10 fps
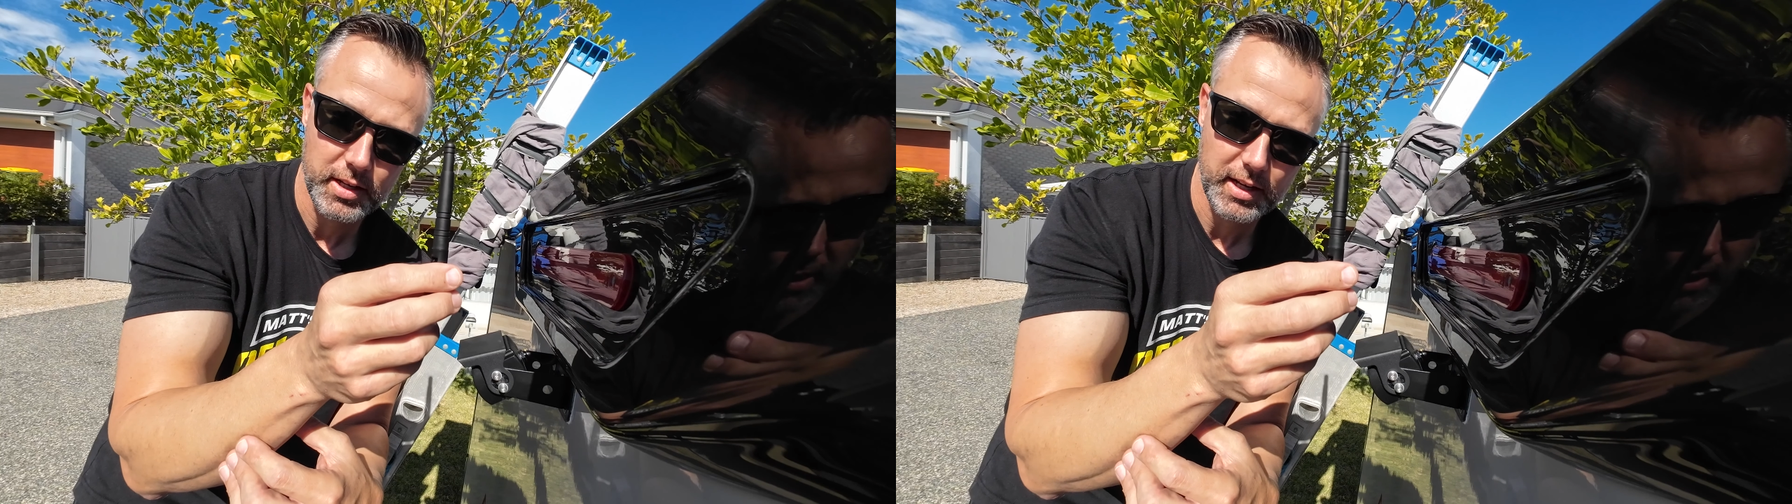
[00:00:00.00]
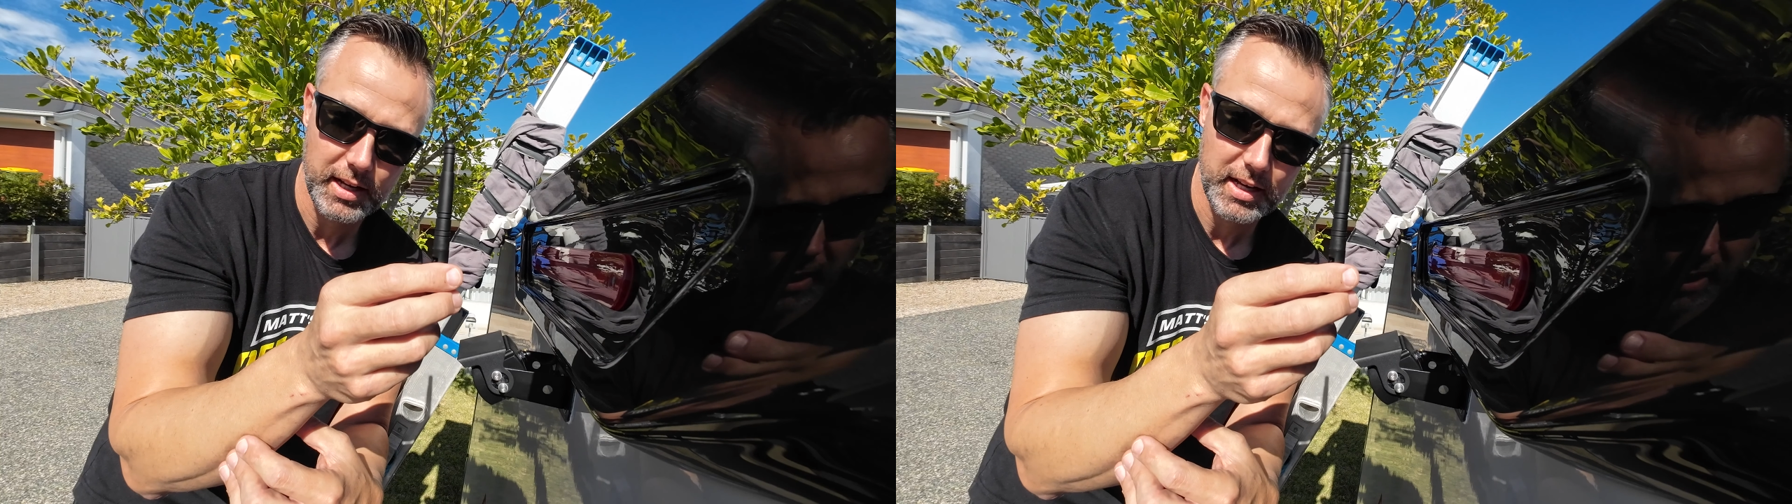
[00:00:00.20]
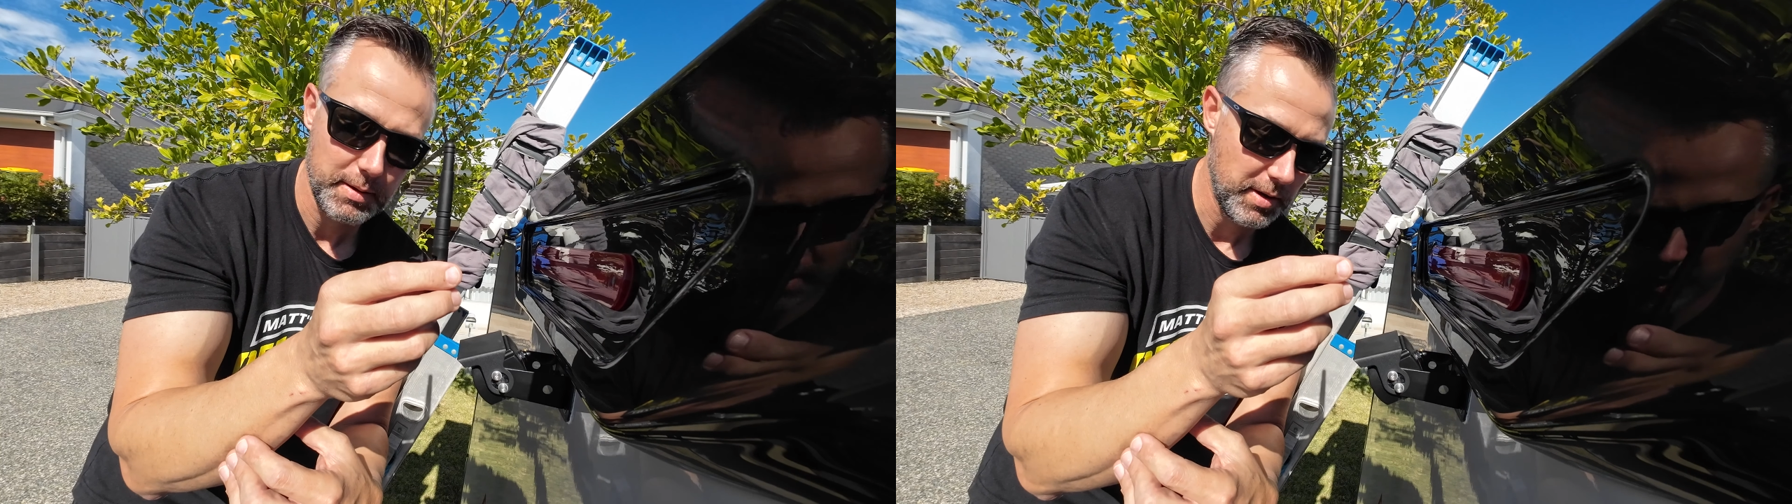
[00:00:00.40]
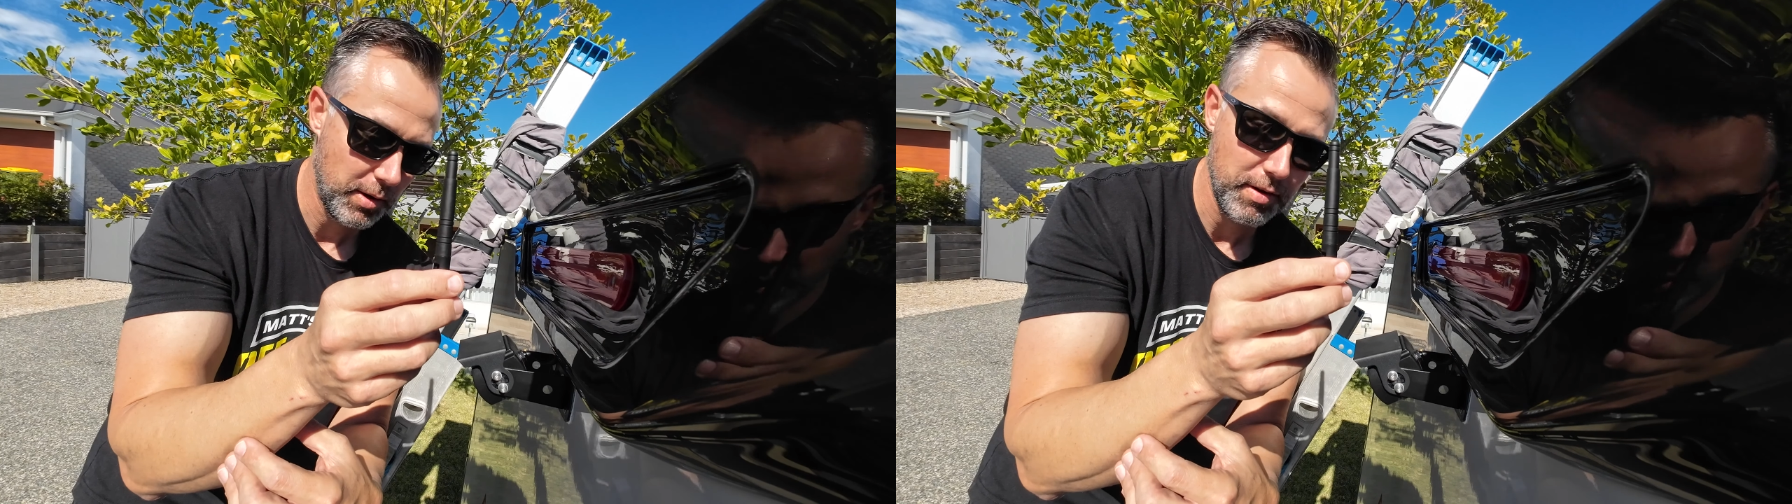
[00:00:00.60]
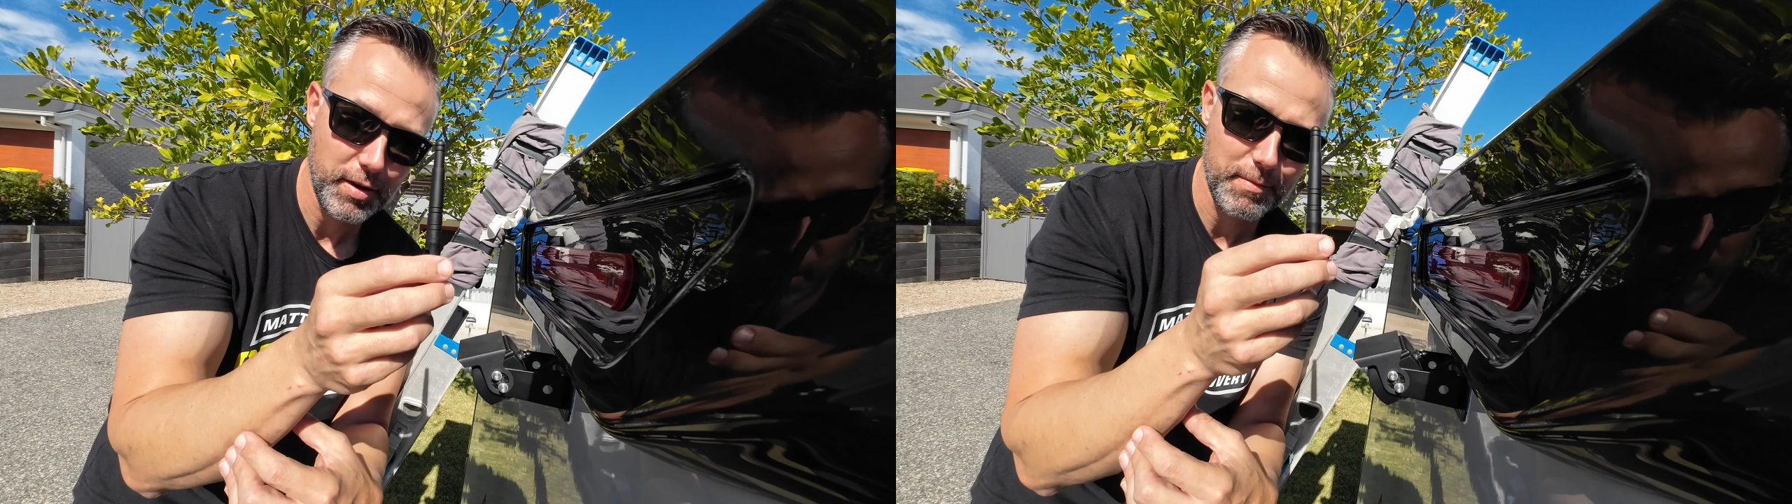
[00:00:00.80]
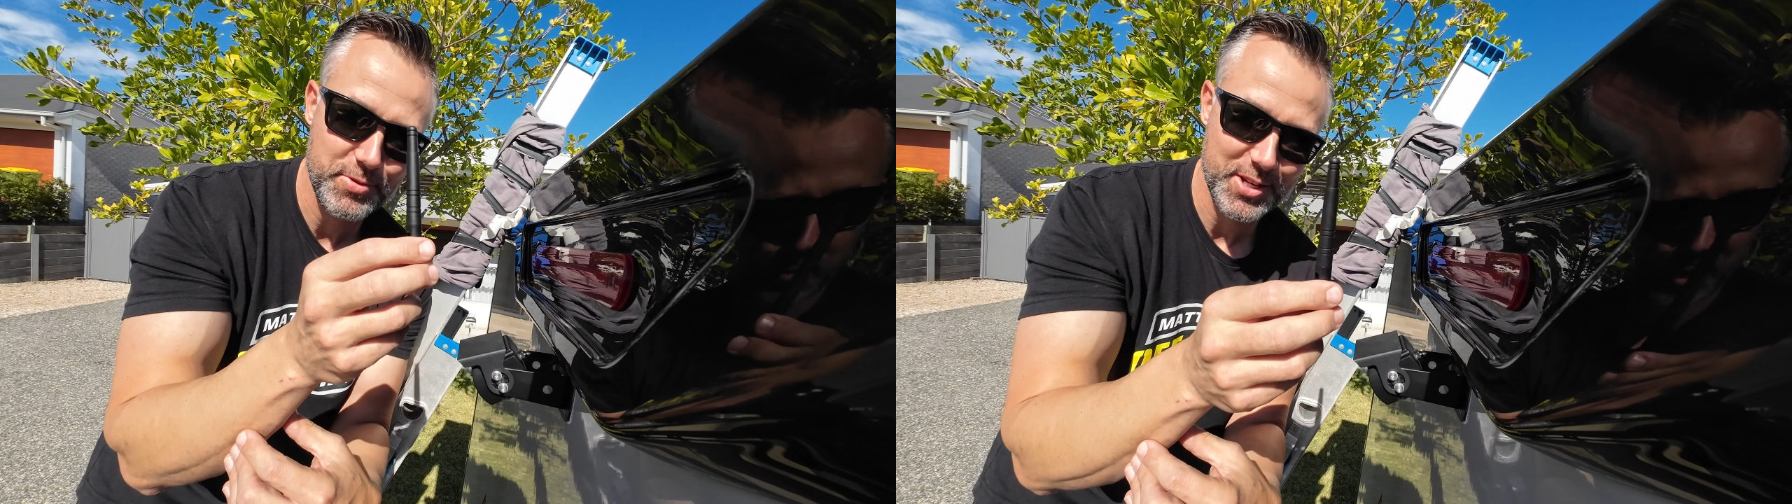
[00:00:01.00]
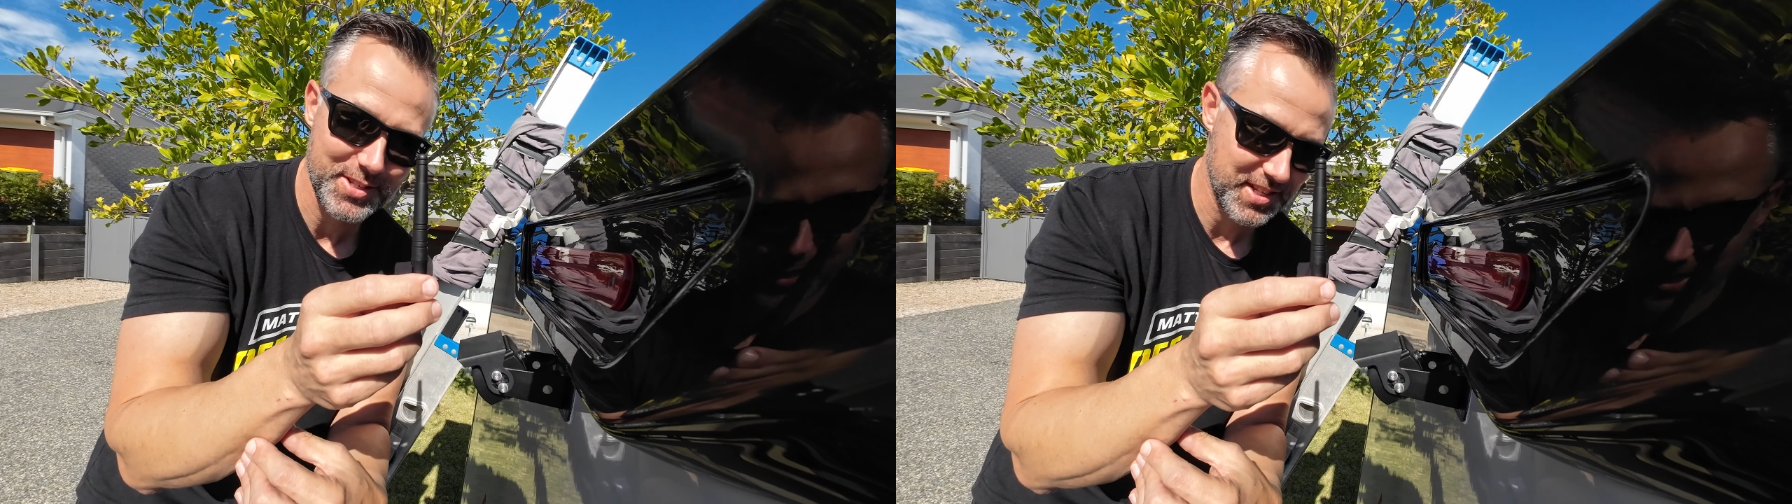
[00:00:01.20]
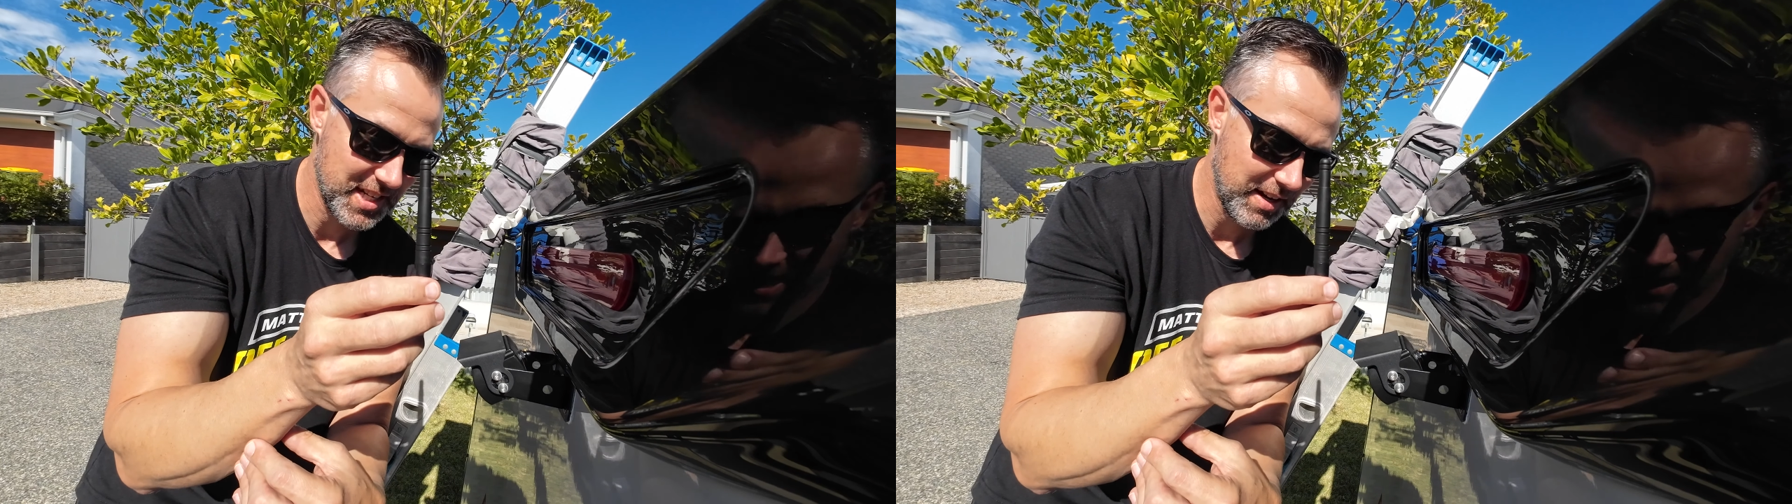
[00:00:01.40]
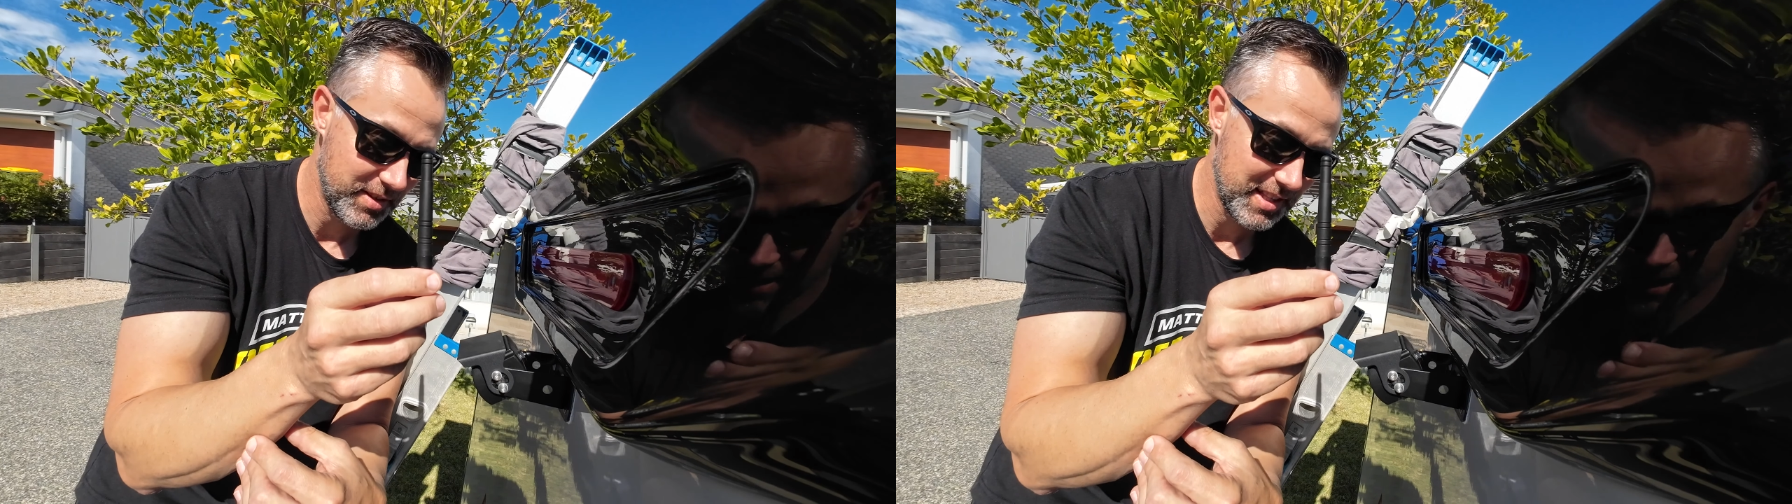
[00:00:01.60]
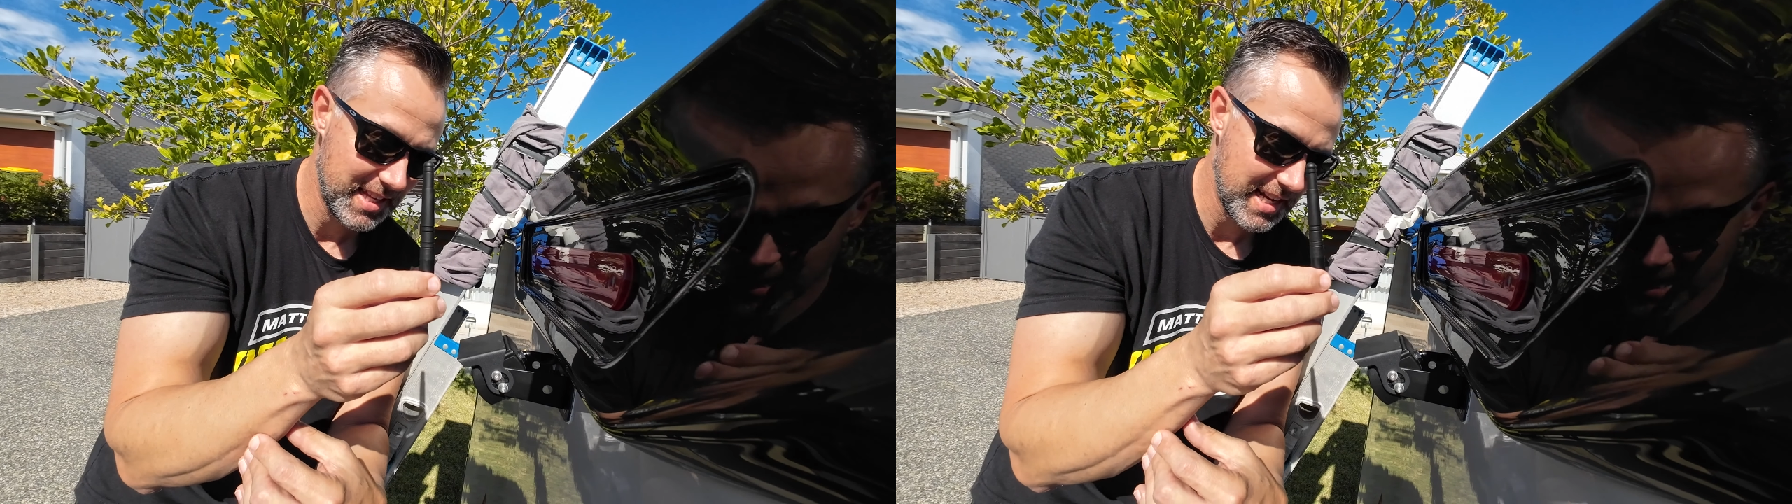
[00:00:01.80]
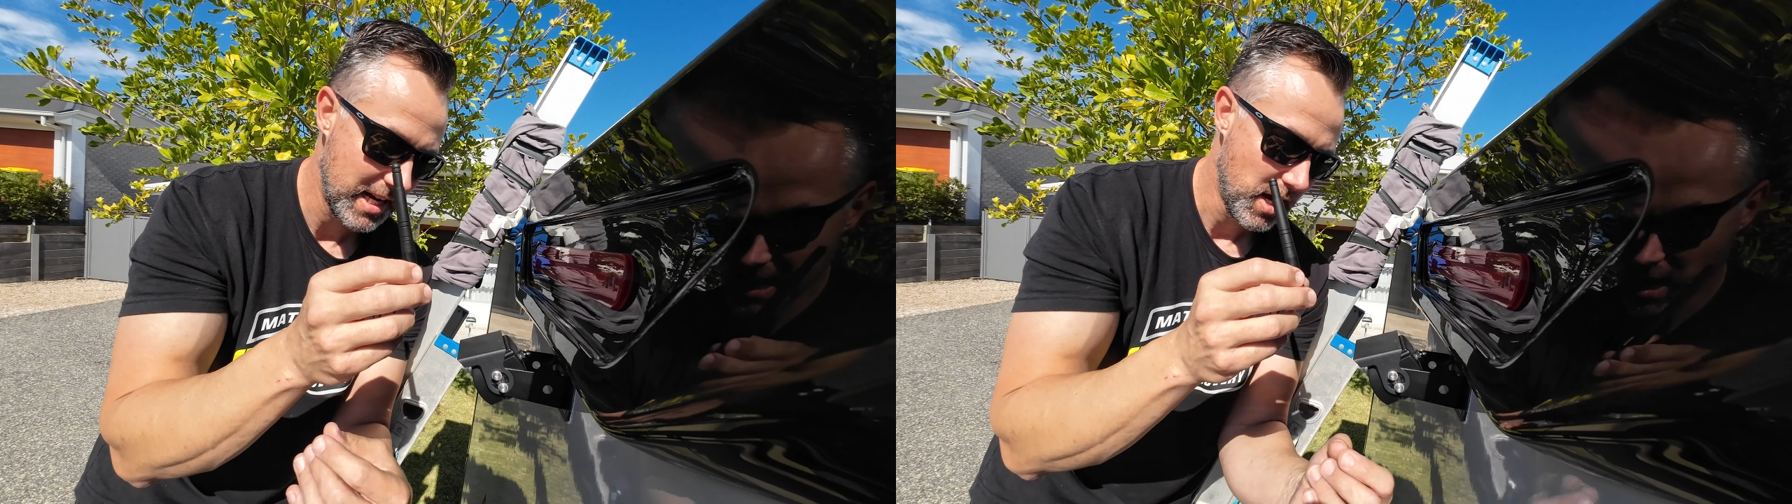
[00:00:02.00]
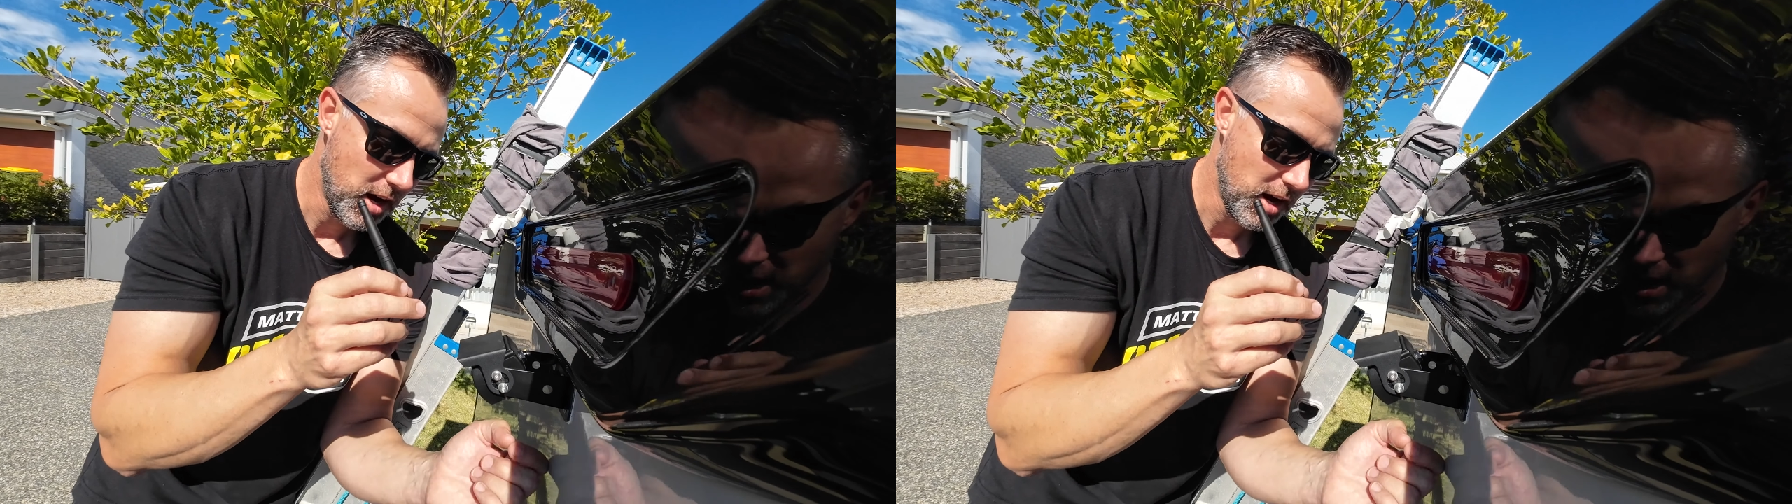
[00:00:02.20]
However, I've just discovered that